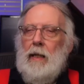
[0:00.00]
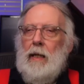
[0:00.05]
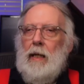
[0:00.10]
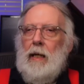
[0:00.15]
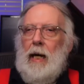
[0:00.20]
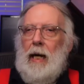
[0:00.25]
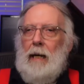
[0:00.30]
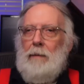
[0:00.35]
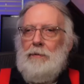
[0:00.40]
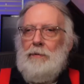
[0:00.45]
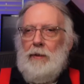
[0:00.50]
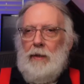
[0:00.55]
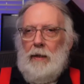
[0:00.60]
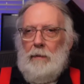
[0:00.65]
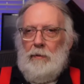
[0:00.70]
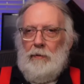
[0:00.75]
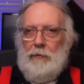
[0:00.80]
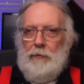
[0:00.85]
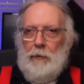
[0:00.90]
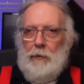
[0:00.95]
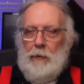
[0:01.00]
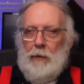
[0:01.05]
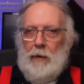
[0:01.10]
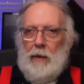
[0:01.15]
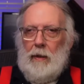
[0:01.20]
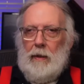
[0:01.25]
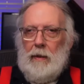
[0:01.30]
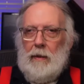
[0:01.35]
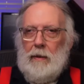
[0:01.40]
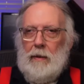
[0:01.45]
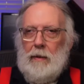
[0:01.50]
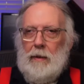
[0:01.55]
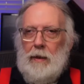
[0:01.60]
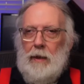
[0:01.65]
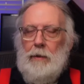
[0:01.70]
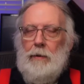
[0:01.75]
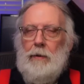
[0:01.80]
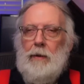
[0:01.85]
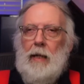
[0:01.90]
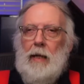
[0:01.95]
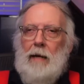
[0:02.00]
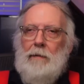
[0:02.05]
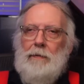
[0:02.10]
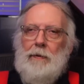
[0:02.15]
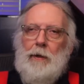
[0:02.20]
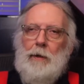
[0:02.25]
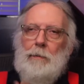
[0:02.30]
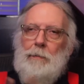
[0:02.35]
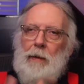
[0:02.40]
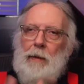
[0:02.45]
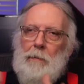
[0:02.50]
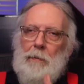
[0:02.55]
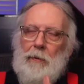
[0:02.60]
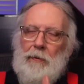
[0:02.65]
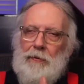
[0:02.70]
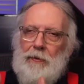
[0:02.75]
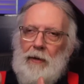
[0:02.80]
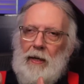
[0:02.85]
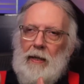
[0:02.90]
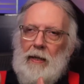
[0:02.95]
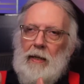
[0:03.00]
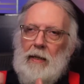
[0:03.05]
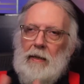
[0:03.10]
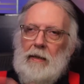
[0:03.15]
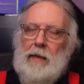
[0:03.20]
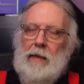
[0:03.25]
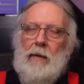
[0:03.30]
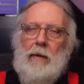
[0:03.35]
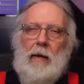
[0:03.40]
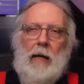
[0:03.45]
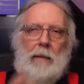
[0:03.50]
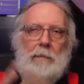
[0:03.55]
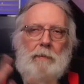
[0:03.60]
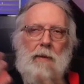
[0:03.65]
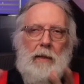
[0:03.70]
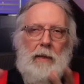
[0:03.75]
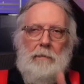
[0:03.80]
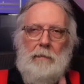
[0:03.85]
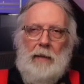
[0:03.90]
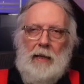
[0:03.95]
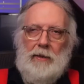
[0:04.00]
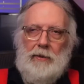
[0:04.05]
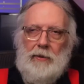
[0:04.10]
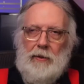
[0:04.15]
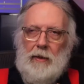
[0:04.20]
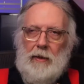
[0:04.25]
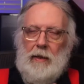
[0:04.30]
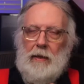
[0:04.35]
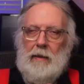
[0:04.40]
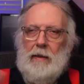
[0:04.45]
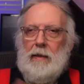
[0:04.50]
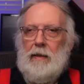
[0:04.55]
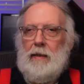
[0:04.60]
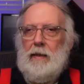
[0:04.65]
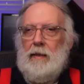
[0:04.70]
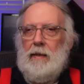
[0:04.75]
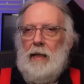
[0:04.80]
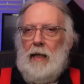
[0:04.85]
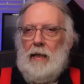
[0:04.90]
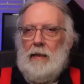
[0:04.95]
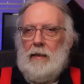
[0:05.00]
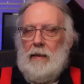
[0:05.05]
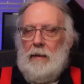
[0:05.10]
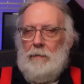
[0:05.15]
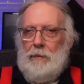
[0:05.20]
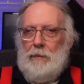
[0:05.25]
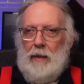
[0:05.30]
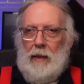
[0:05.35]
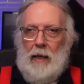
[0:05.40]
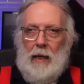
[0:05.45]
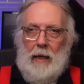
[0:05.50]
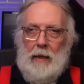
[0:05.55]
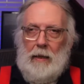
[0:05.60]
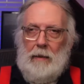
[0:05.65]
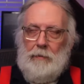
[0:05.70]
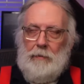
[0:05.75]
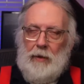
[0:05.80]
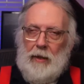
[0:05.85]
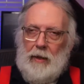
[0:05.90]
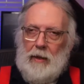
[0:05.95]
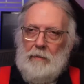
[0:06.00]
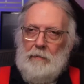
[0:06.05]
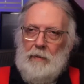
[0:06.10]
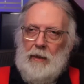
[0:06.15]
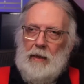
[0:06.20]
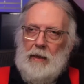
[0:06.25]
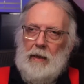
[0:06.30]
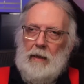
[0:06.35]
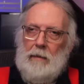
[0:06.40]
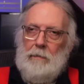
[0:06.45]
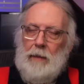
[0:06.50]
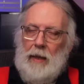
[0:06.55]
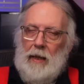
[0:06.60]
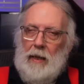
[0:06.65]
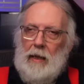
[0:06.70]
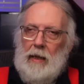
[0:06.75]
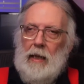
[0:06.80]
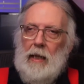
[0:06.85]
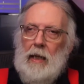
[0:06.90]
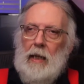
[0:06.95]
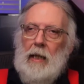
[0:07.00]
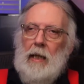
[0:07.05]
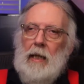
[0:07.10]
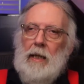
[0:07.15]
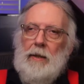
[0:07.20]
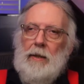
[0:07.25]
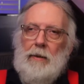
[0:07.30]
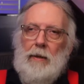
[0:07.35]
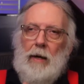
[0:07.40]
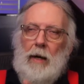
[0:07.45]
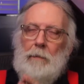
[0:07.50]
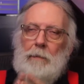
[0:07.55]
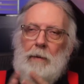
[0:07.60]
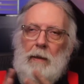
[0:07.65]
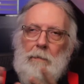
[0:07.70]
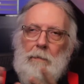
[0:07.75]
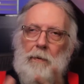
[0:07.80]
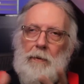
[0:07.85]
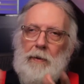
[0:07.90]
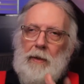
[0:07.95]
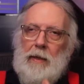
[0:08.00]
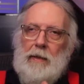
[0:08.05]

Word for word: Option number four. I've heard people say this, so I'm going to mention it. This is not something I am recommending, but there are people that are